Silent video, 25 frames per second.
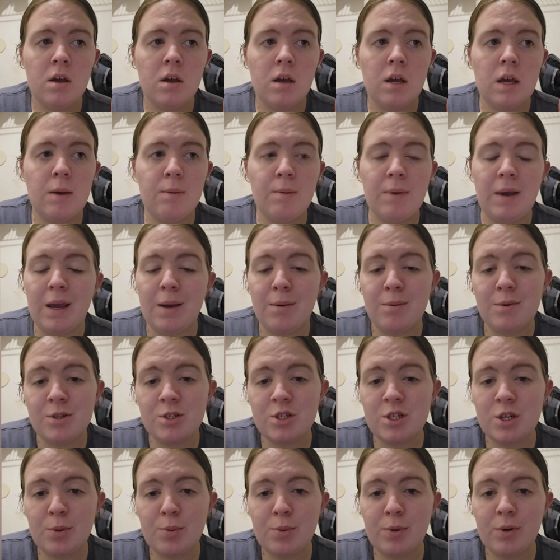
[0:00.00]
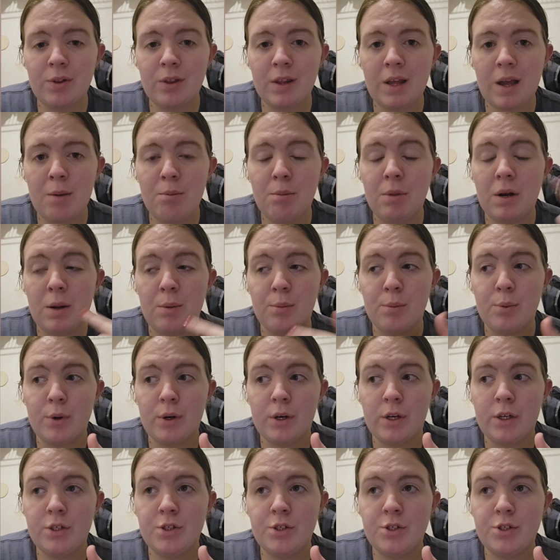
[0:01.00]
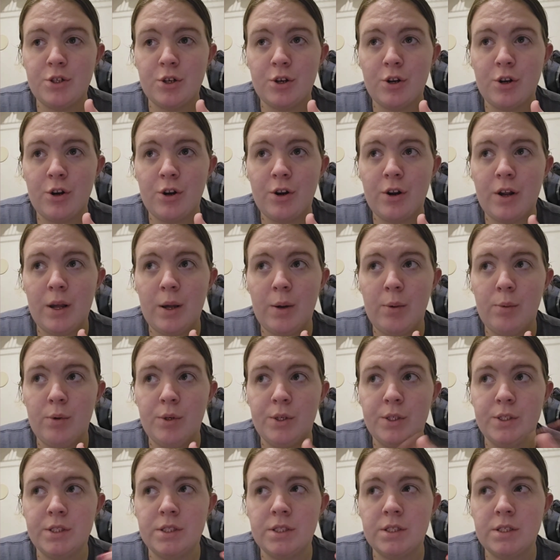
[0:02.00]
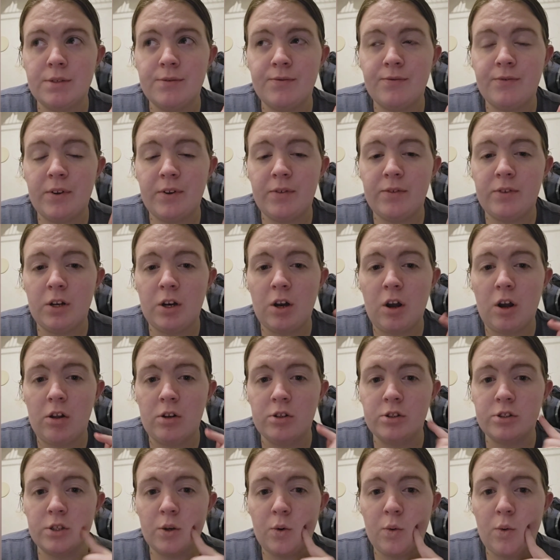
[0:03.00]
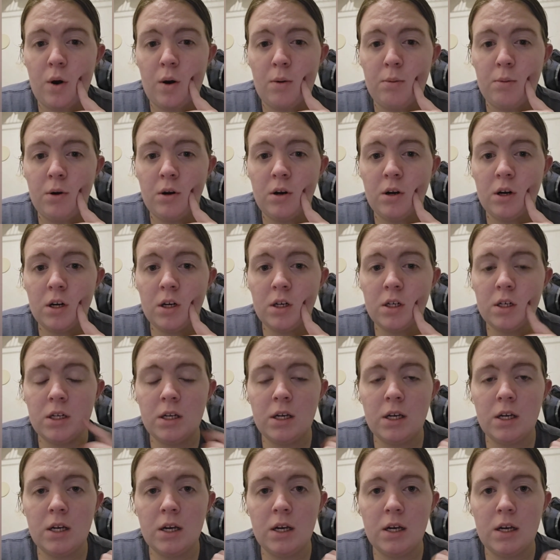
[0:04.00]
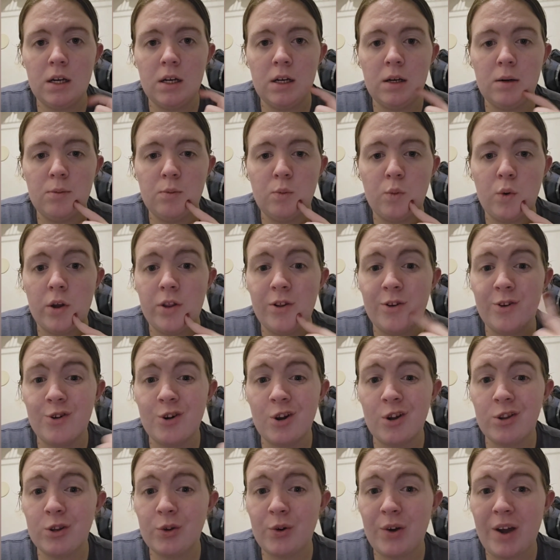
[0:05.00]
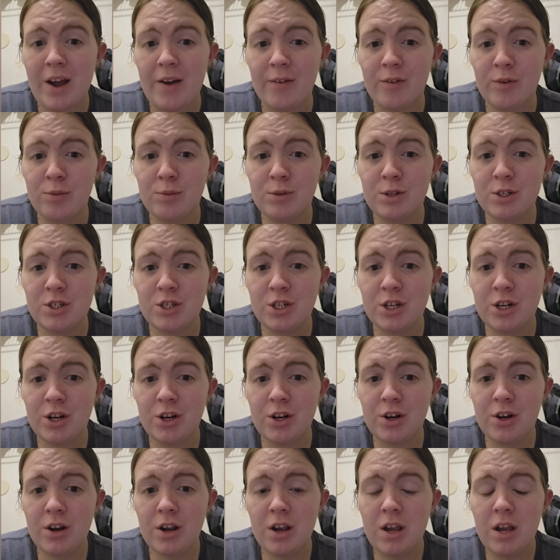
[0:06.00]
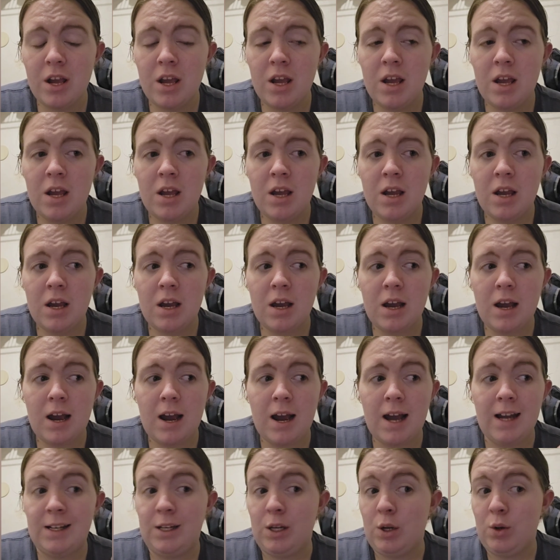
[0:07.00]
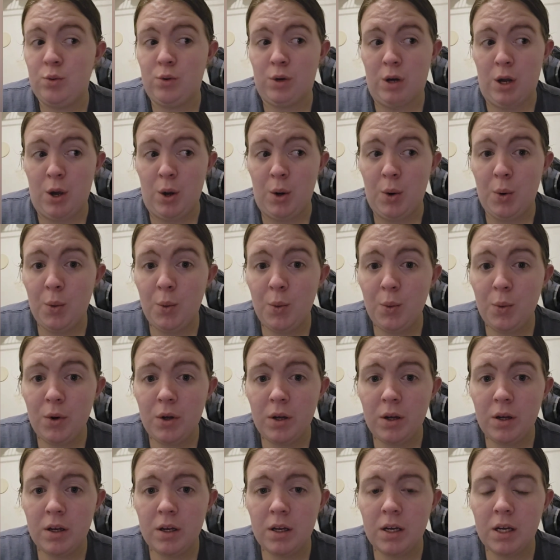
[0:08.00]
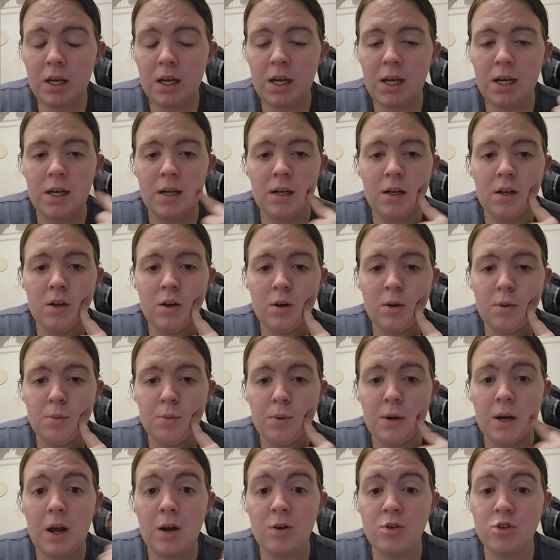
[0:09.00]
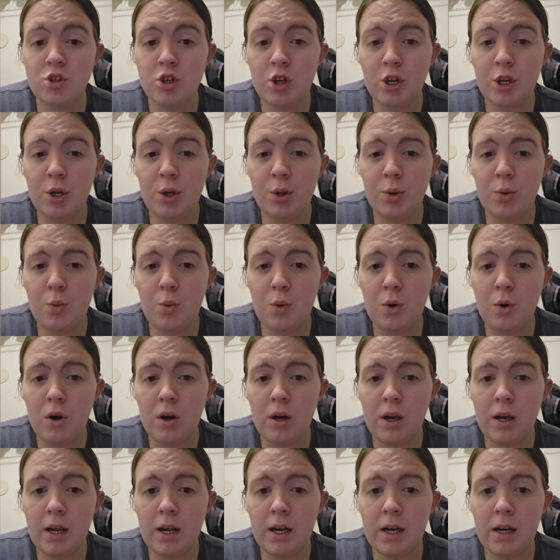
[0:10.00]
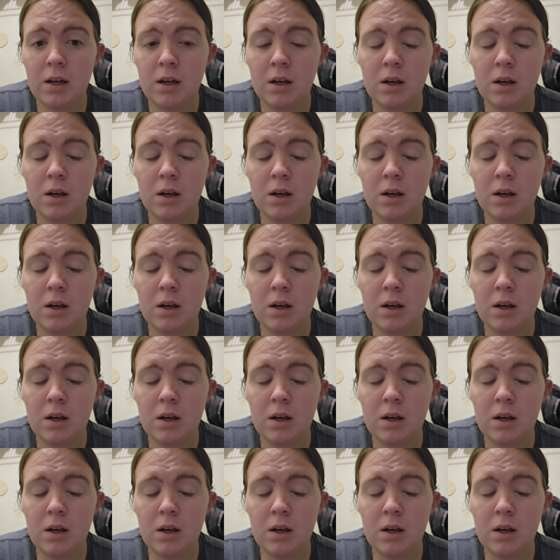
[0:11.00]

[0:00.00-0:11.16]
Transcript: It may have been cheaper than that, but I'm pretty sure it was $50 at Walmart. Whether or not they'll have them this year, I don't know. But I'll show you what